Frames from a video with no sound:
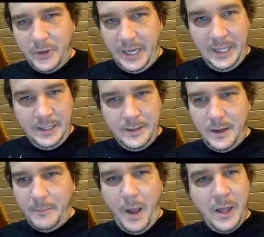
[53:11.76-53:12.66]
on
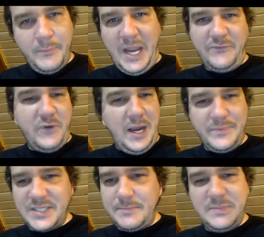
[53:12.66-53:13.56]

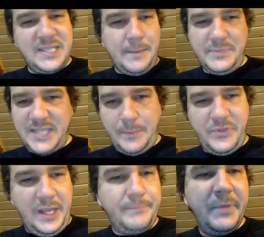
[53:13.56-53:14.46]
mainframes, same
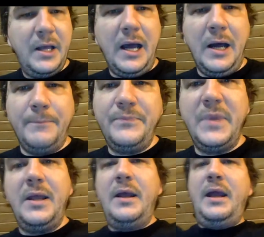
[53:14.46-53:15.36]
thing.
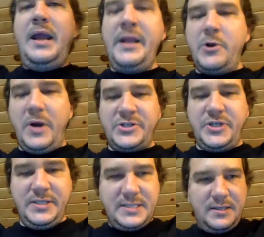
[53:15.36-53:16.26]
Any
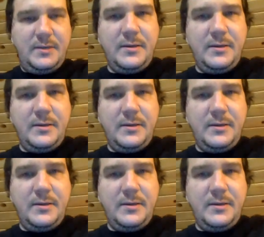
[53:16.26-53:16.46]
questions?